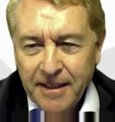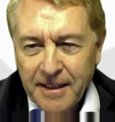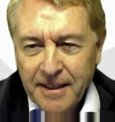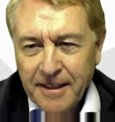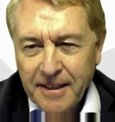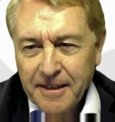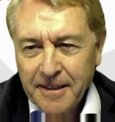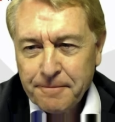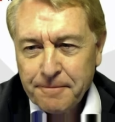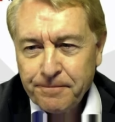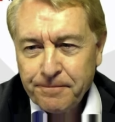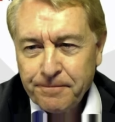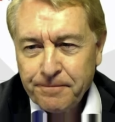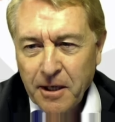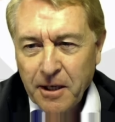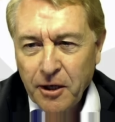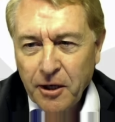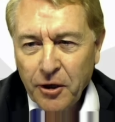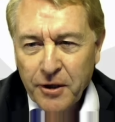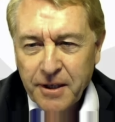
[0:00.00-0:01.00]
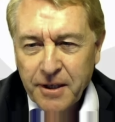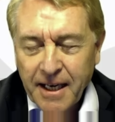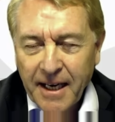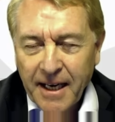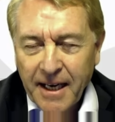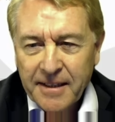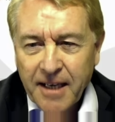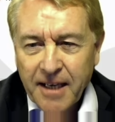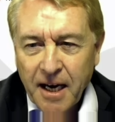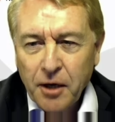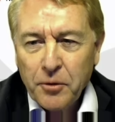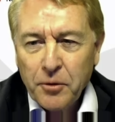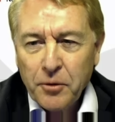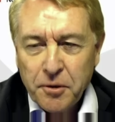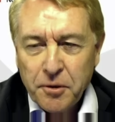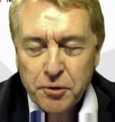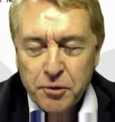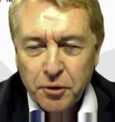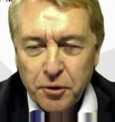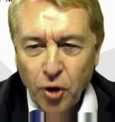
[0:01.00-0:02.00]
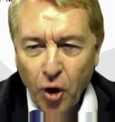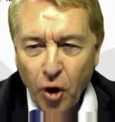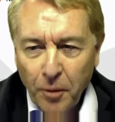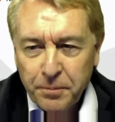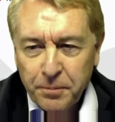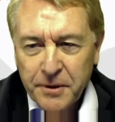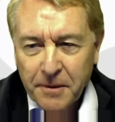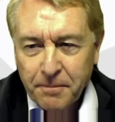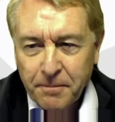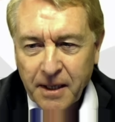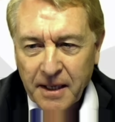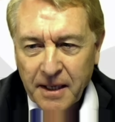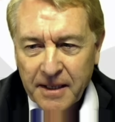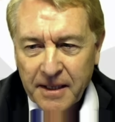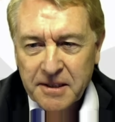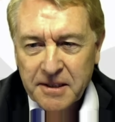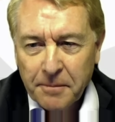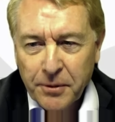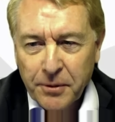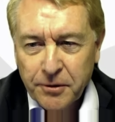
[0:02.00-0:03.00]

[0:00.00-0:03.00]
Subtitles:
look at how you should optimize mm-hmm.